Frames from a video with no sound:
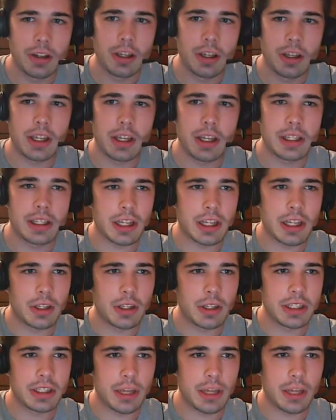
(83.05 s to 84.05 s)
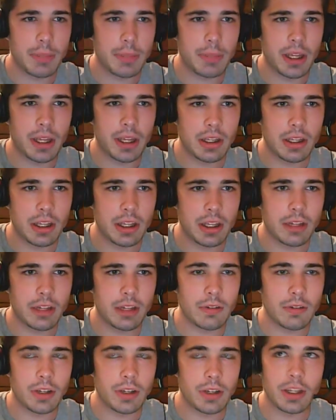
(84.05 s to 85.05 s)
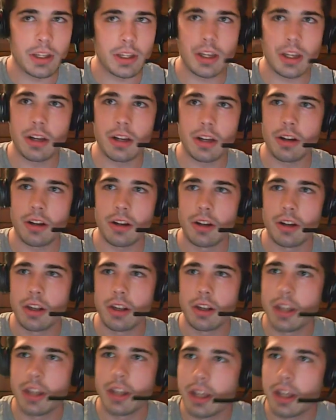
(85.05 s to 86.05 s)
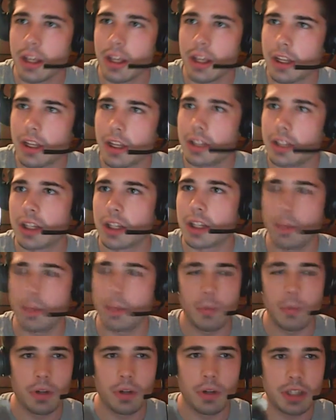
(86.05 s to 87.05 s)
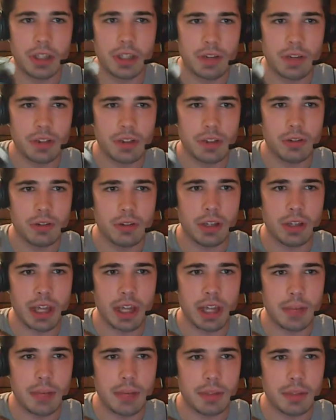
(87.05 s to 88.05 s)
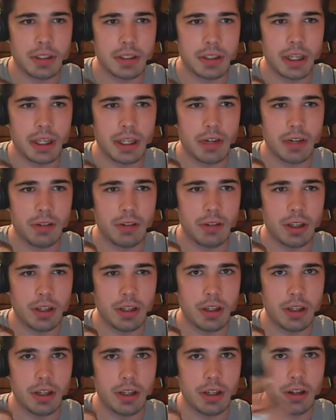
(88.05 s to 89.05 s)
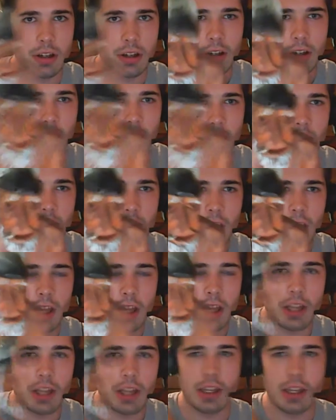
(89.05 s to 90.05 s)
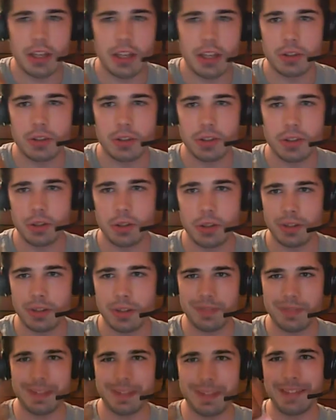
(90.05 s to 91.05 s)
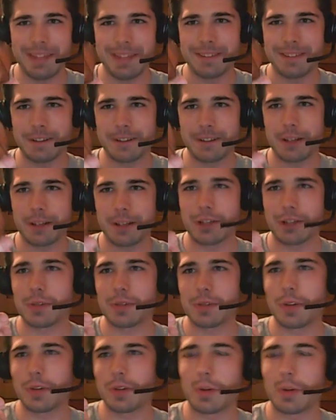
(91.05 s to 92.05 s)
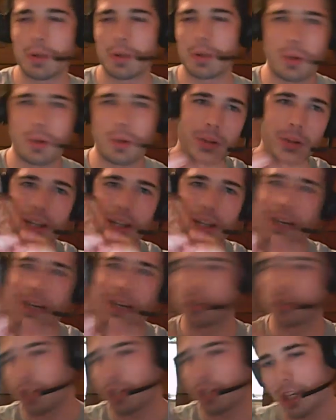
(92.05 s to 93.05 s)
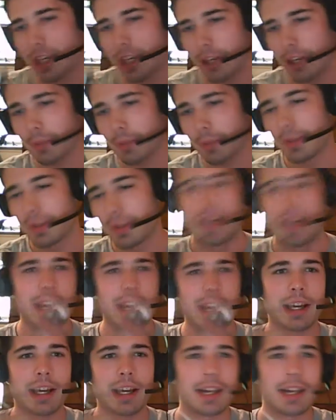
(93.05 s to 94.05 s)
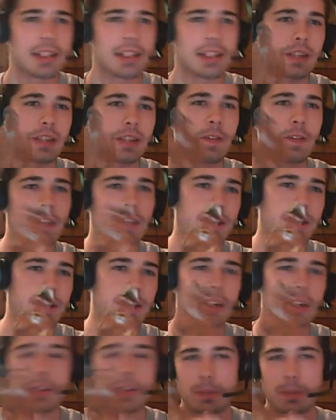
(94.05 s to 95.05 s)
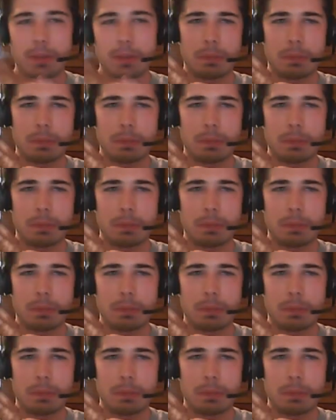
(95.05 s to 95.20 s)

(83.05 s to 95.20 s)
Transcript: And then he's got a peg leg right there. And he's having a little captain's hat right there. And yeah, so I thought it was really cool. I was holding the guy, I was looking at him, and the guy says like 50 cents.